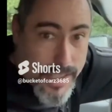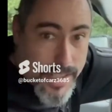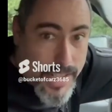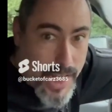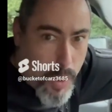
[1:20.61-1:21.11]

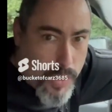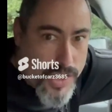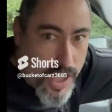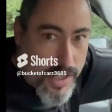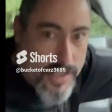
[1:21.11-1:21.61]
It won't
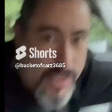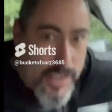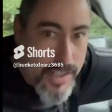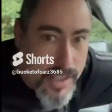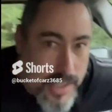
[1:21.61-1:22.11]
start.
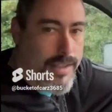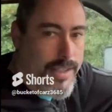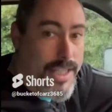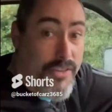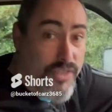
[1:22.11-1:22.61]
You
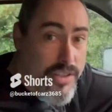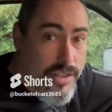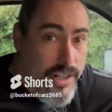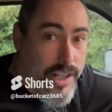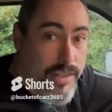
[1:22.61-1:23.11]
get
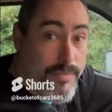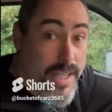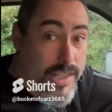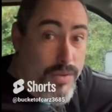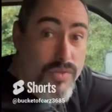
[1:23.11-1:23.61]
frustrated because
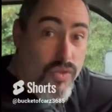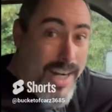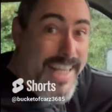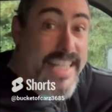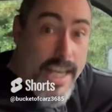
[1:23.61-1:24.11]
it was
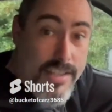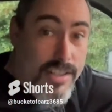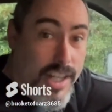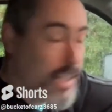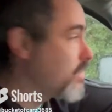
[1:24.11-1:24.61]
running
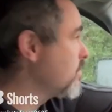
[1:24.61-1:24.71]
yesterday.